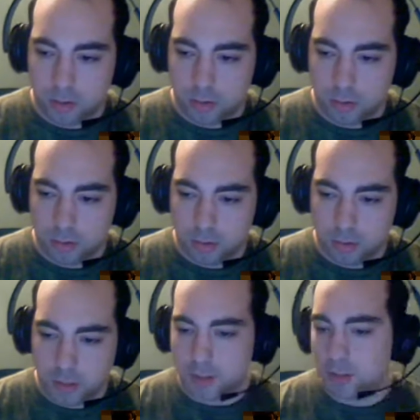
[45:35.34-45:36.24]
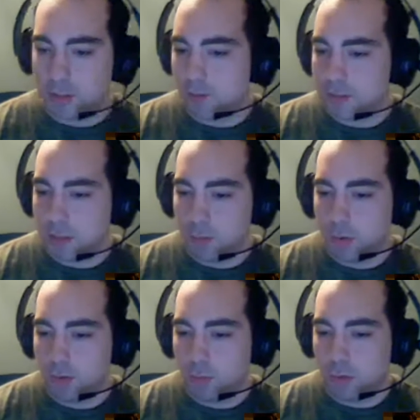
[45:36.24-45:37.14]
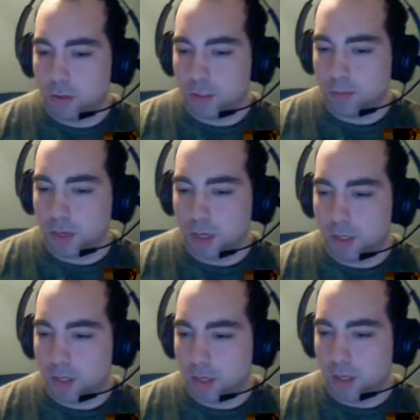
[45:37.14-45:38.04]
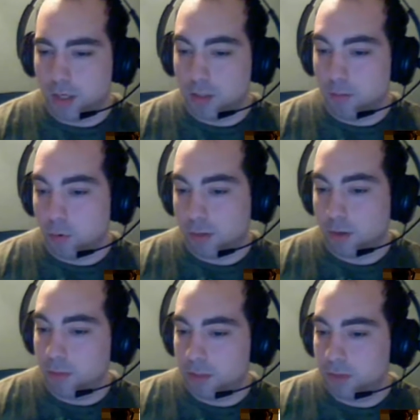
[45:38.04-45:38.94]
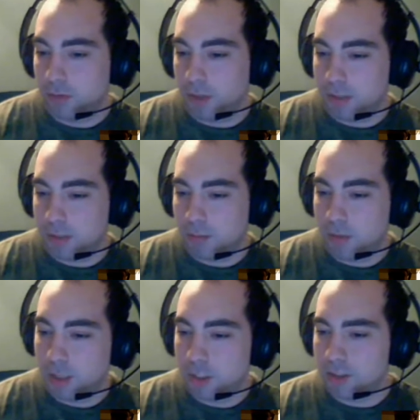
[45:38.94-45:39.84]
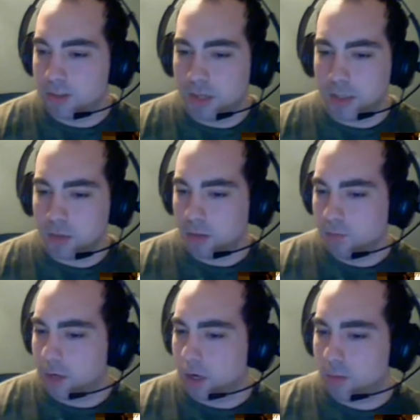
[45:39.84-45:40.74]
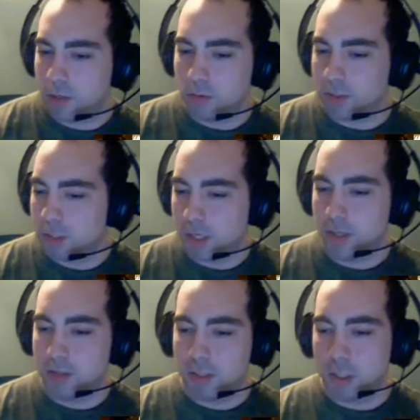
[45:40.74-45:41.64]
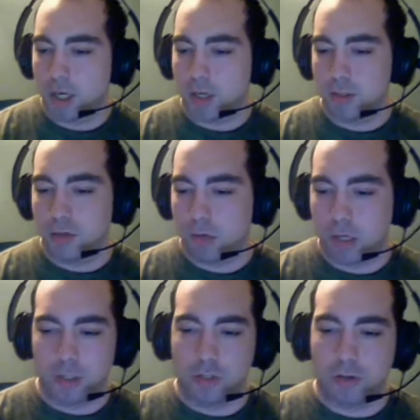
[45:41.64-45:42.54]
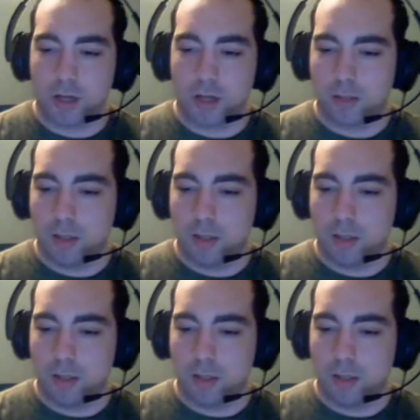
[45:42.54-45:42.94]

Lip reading: Yes, if someone were to make a Demorthan Mysteries, Magent's Natural Environment, or Science check to extract the